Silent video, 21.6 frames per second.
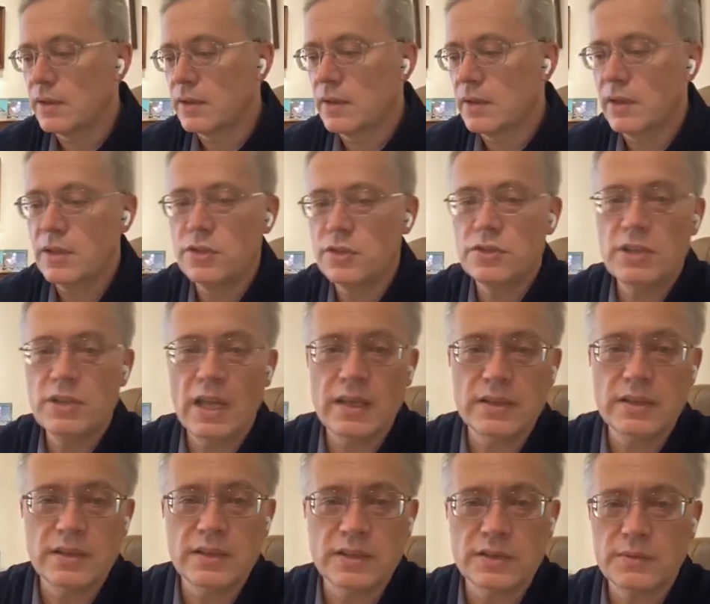
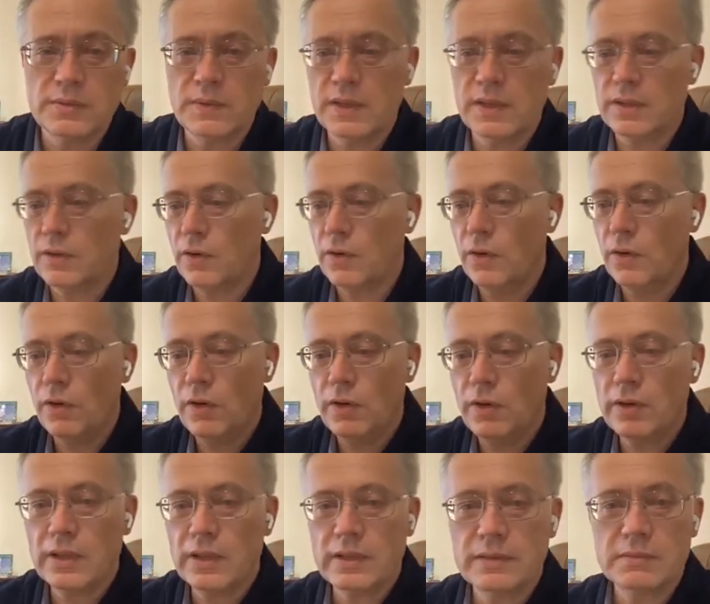crescendis, with
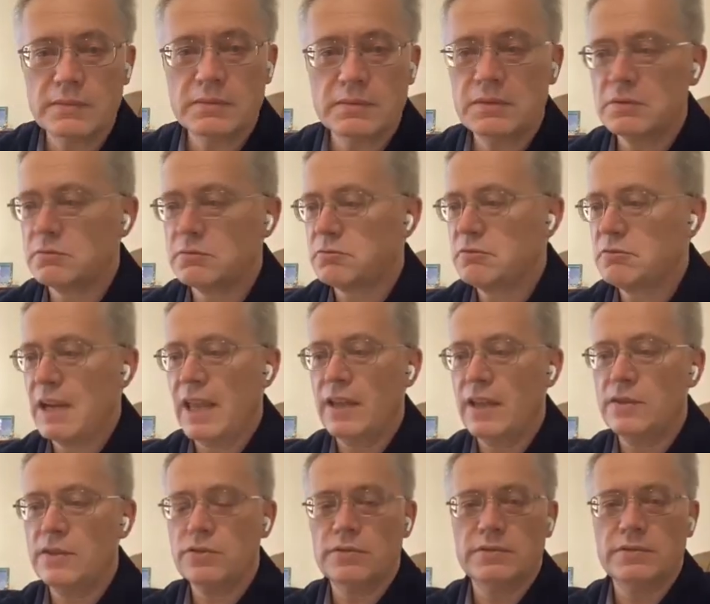all
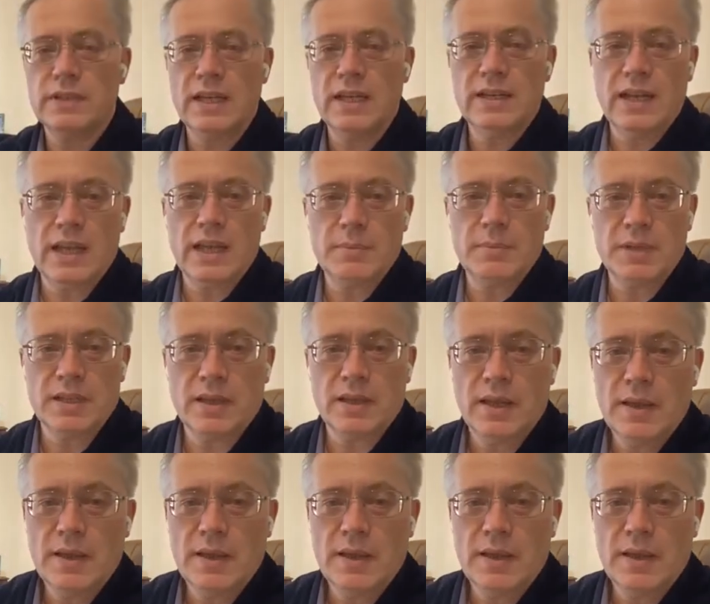range of dynamic,